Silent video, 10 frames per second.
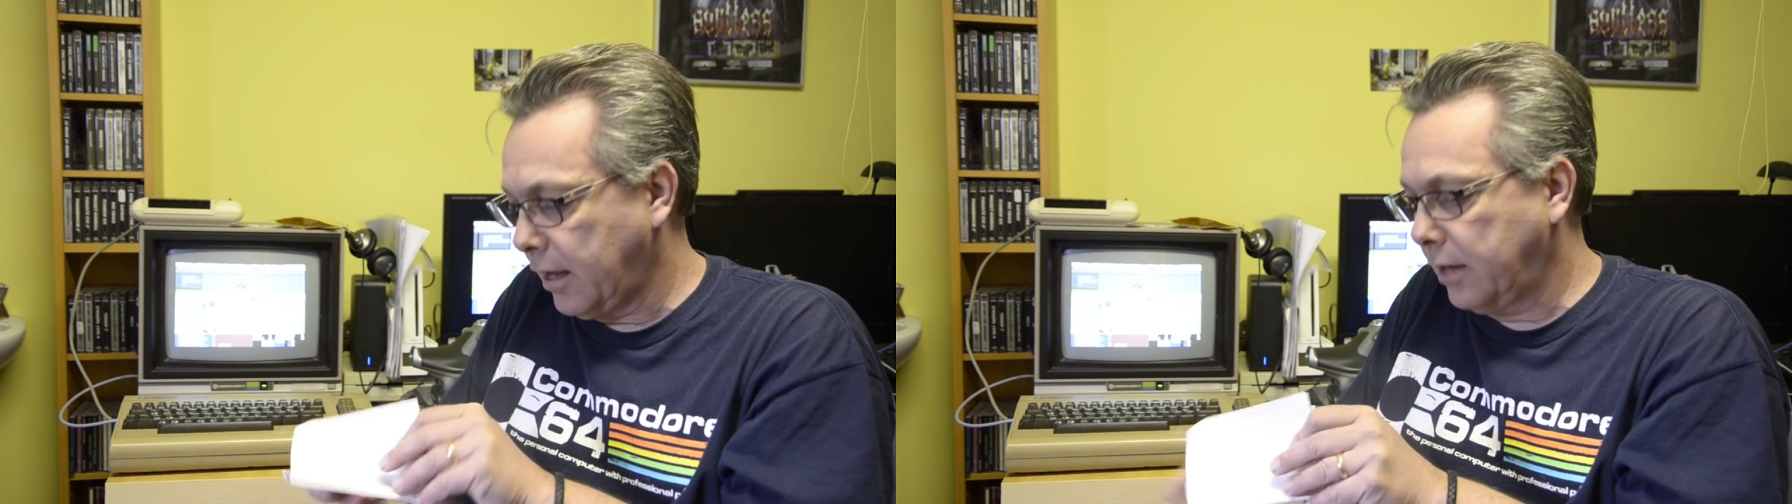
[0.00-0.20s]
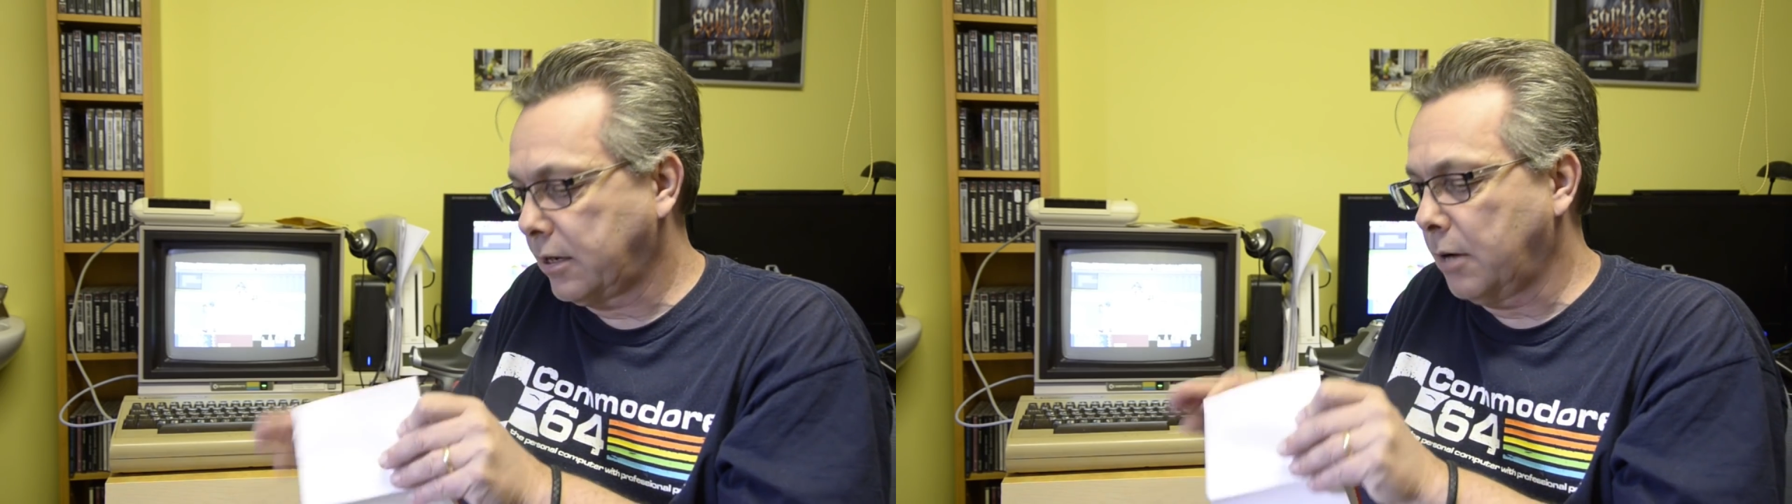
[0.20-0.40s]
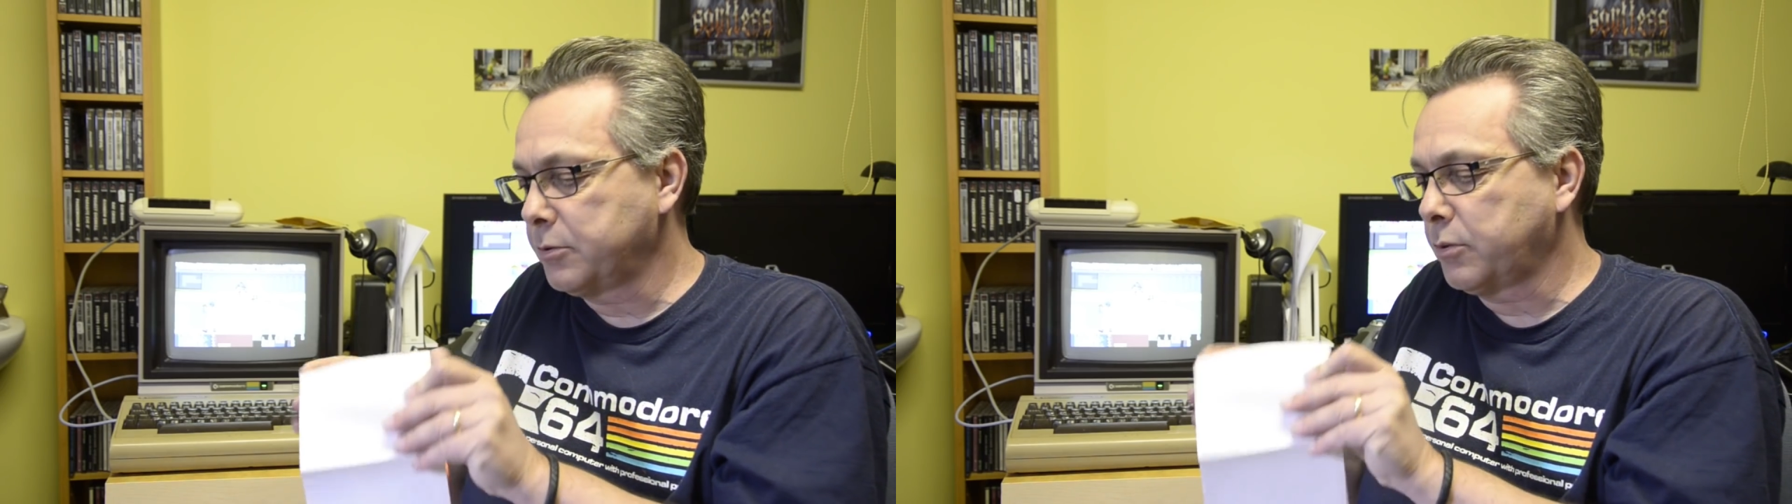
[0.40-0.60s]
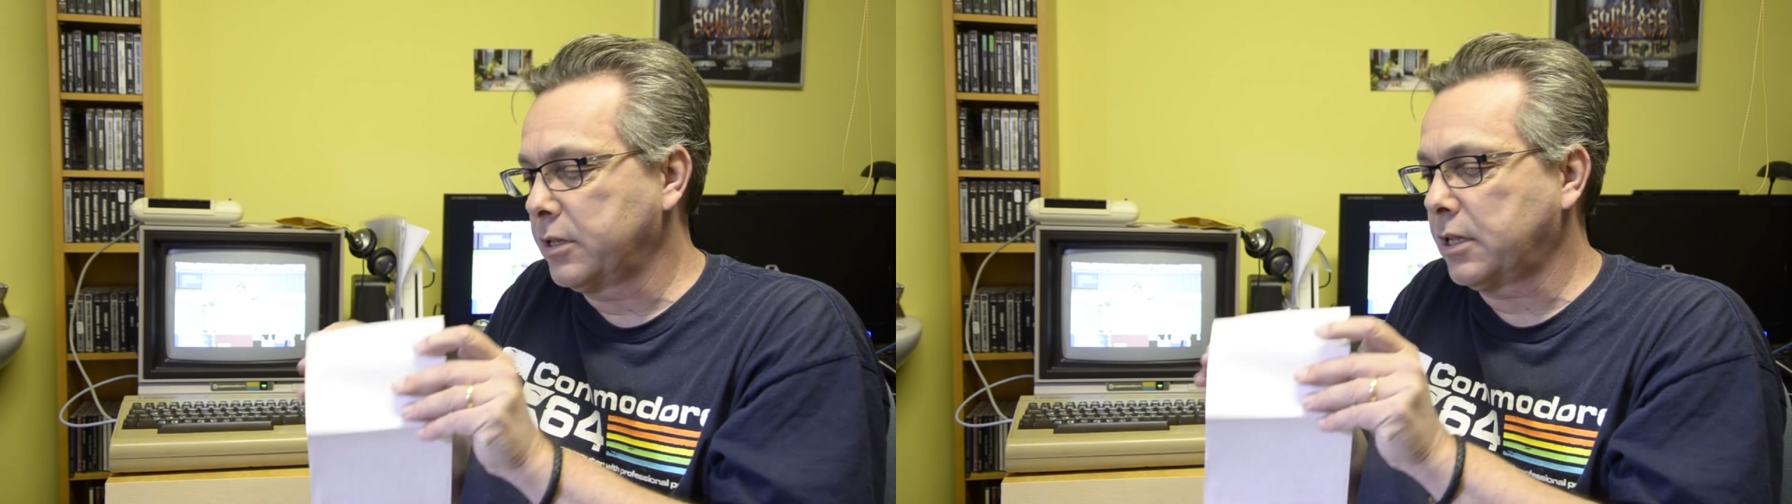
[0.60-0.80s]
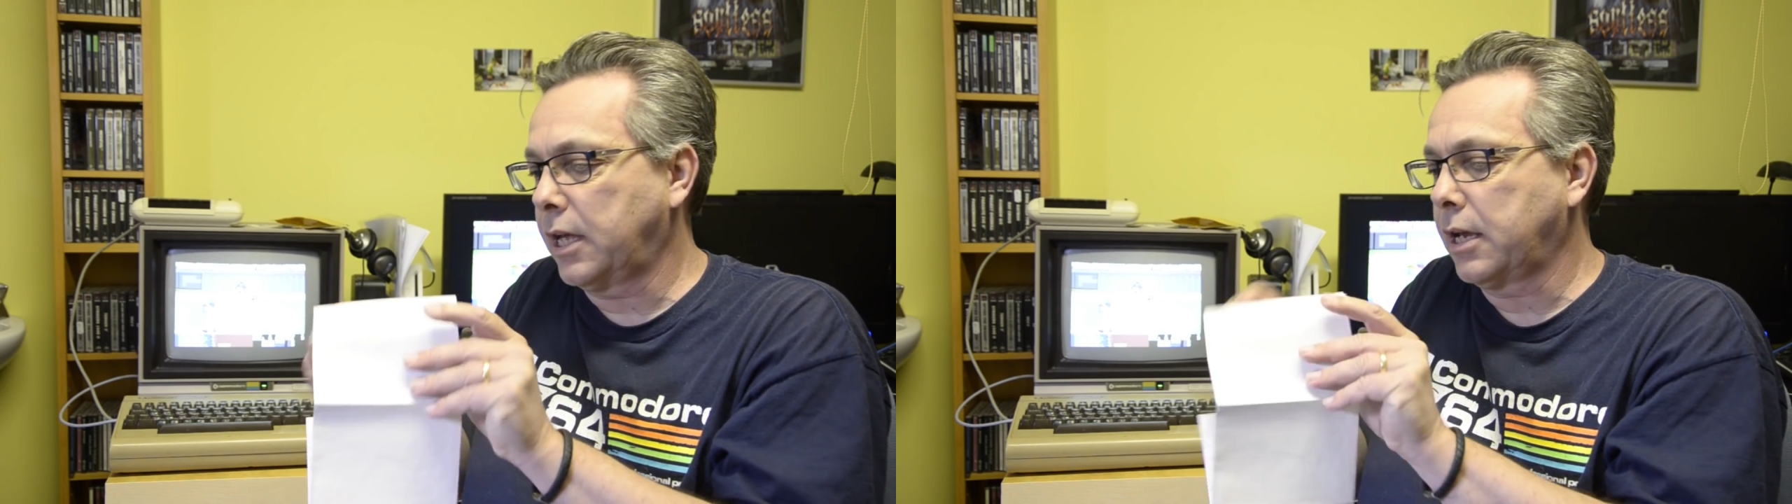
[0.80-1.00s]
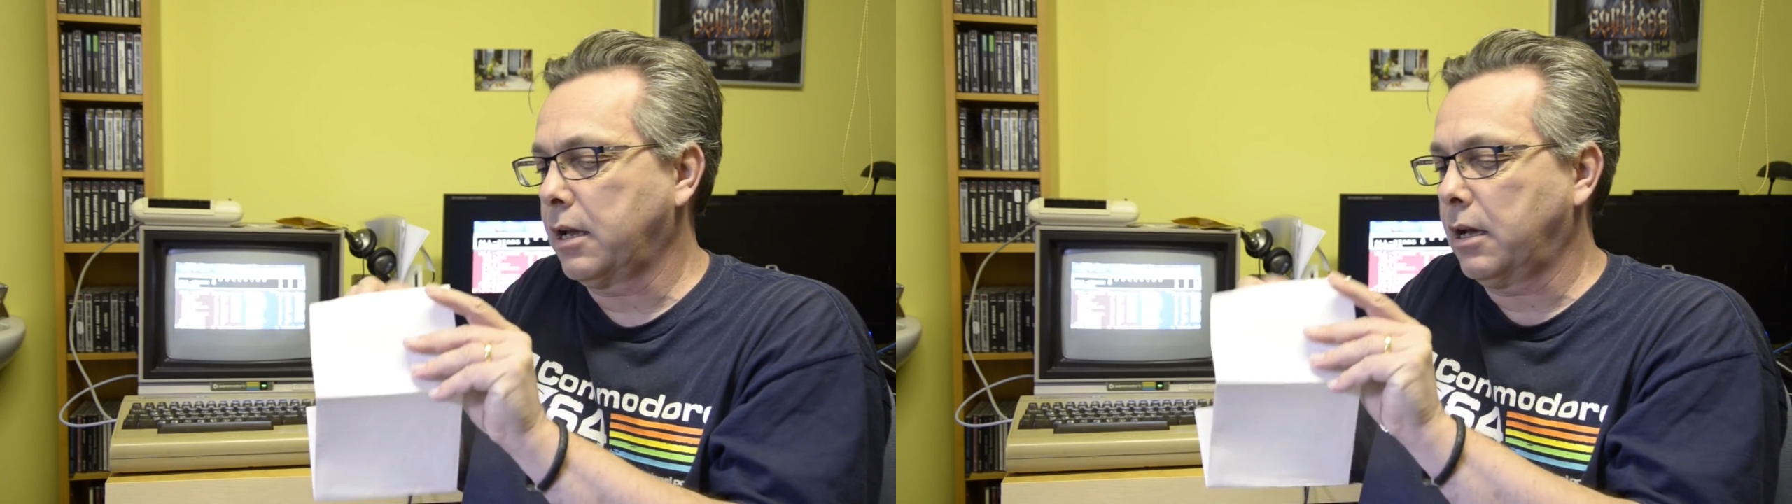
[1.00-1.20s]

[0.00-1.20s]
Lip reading: It comes with like